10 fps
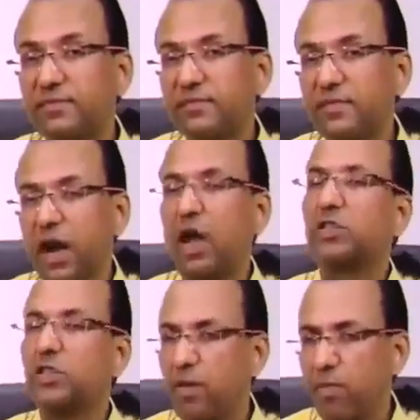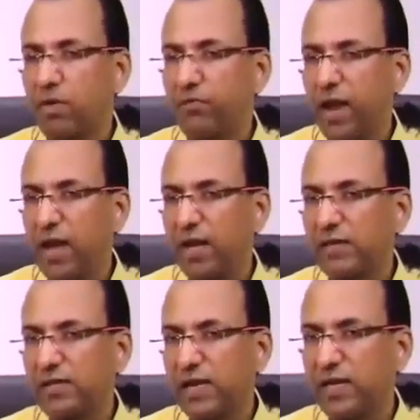Large number of
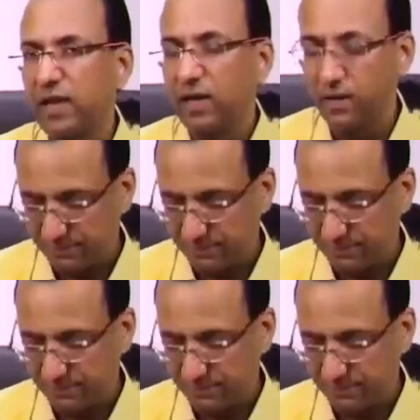Langerhans cell in the lung?